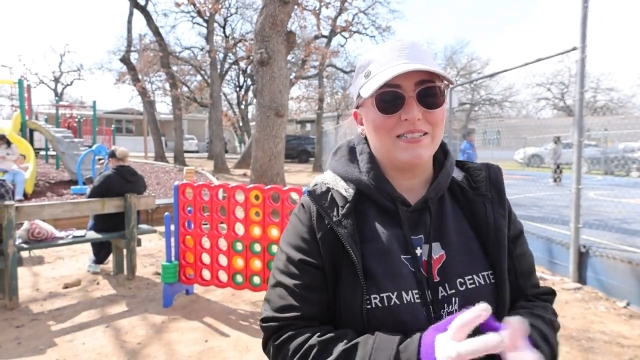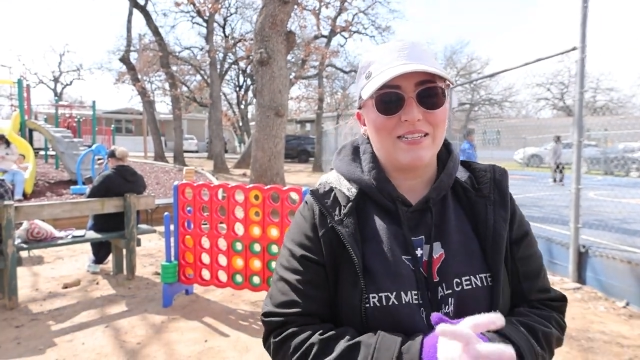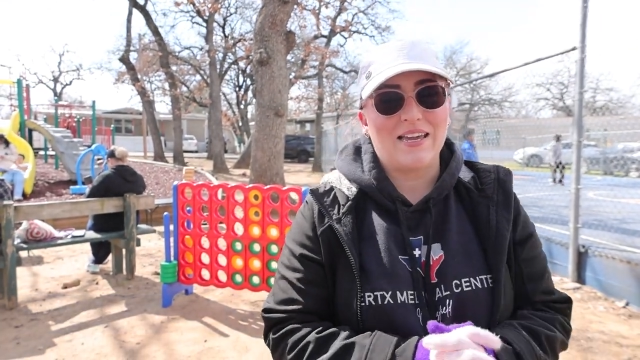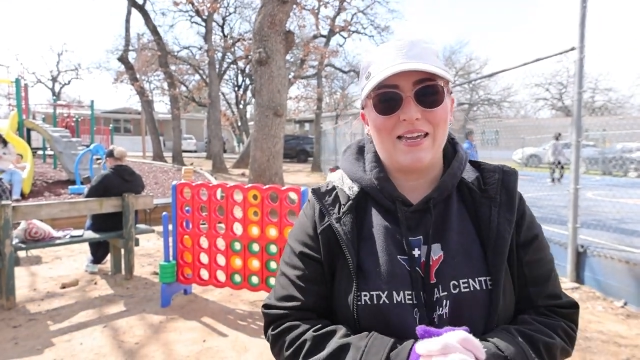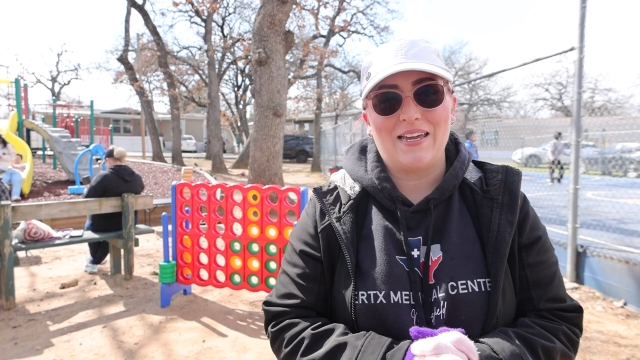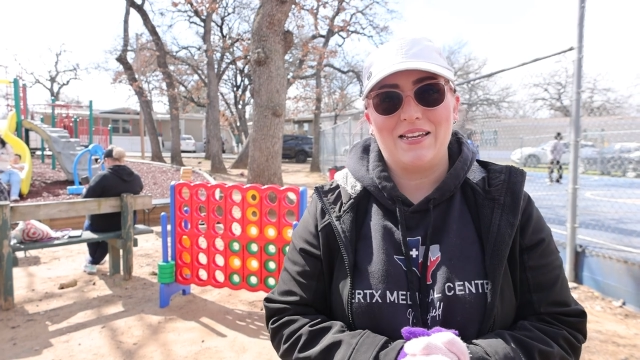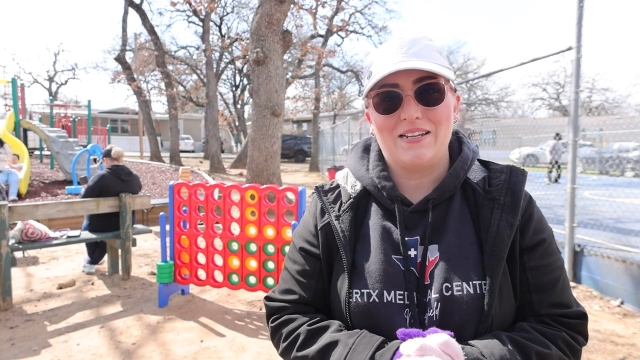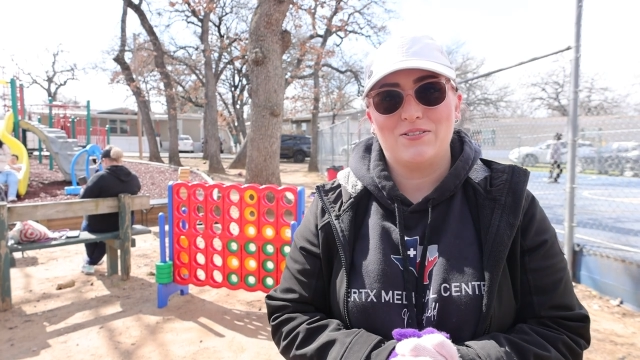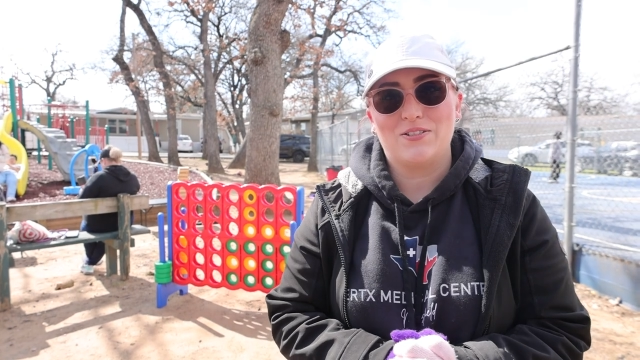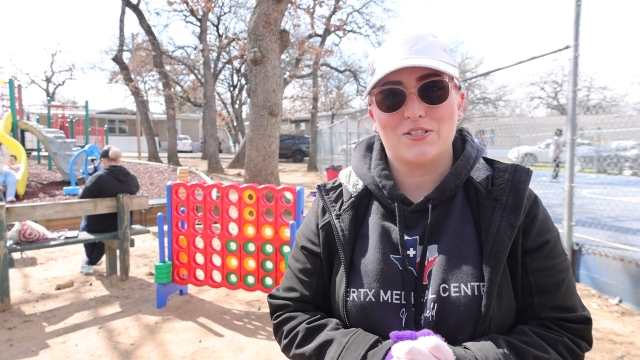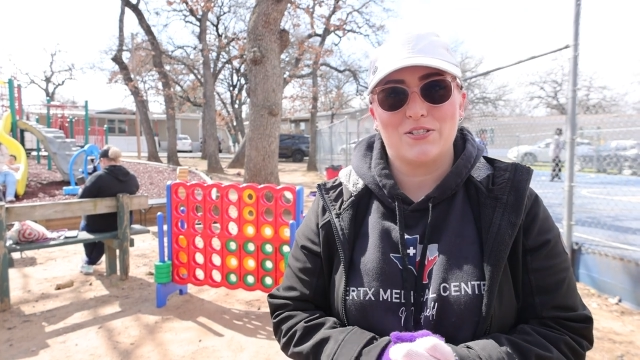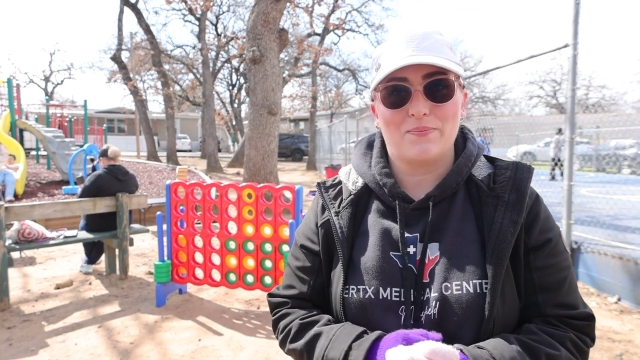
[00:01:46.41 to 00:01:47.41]
Today,
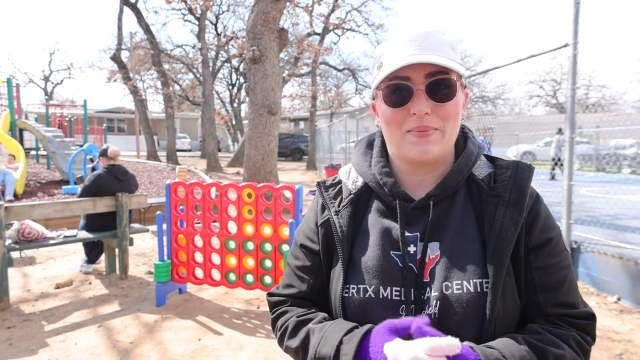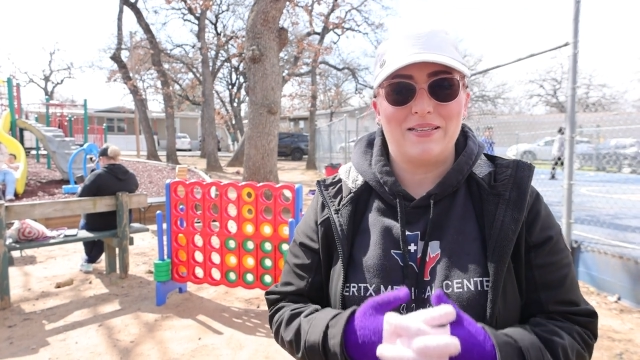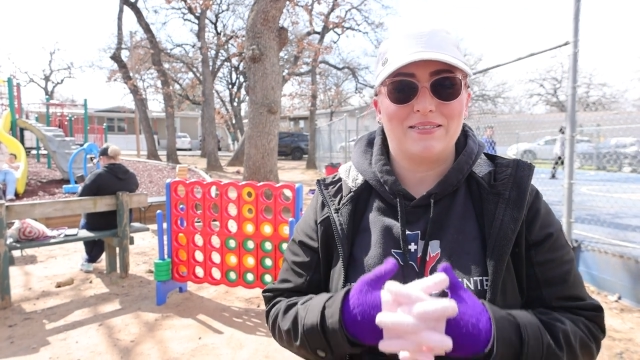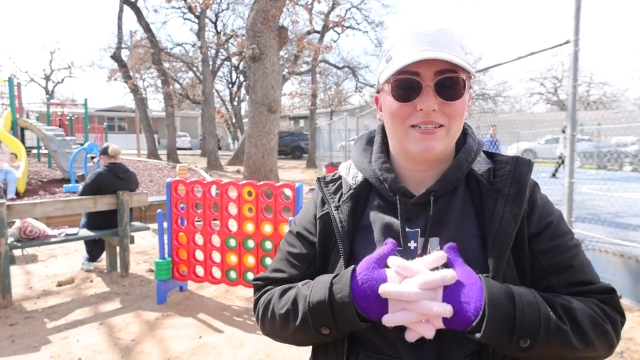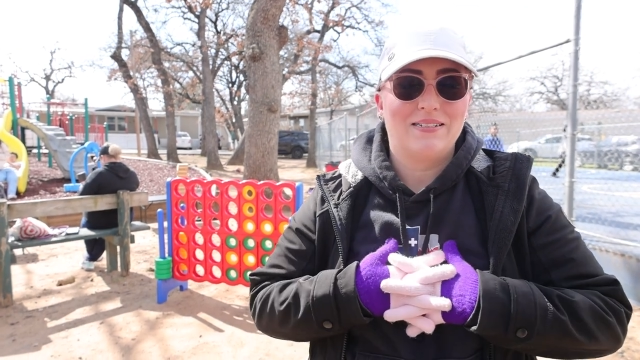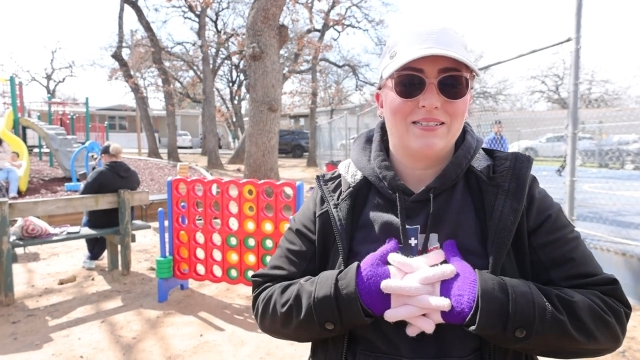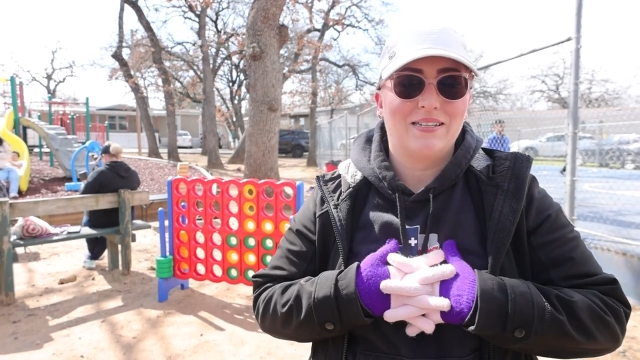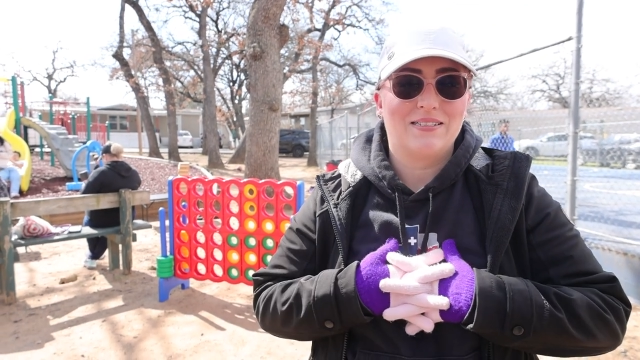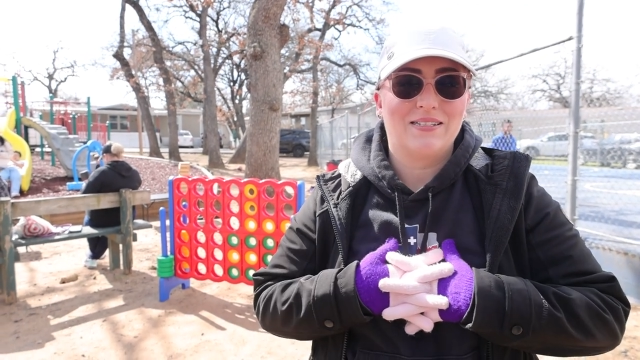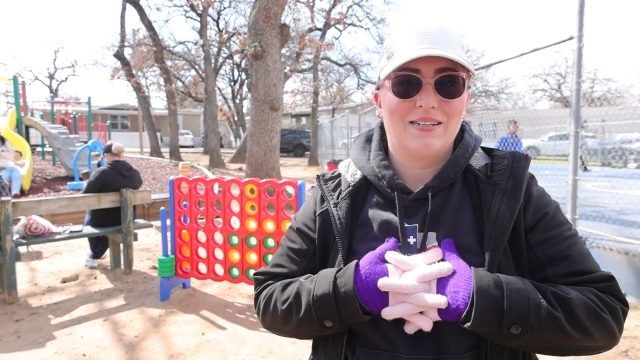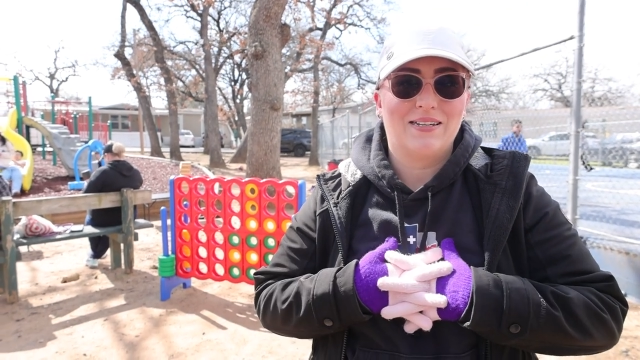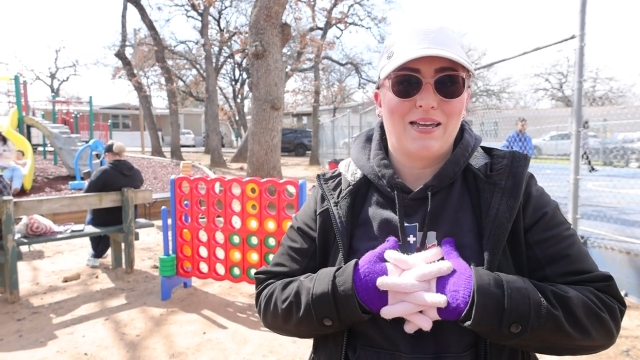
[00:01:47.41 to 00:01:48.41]
it's just amazing to get
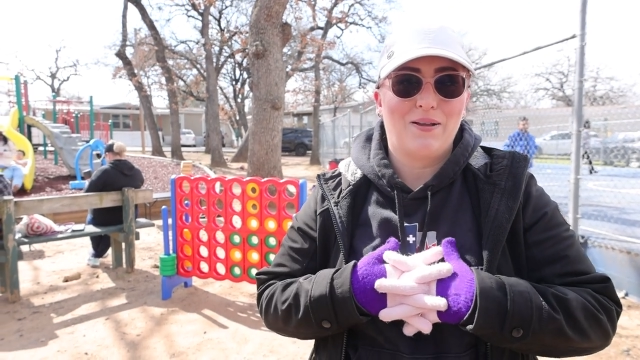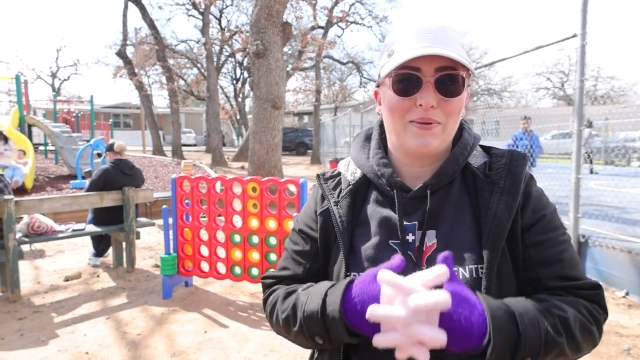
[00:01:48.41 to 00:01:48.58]
to kind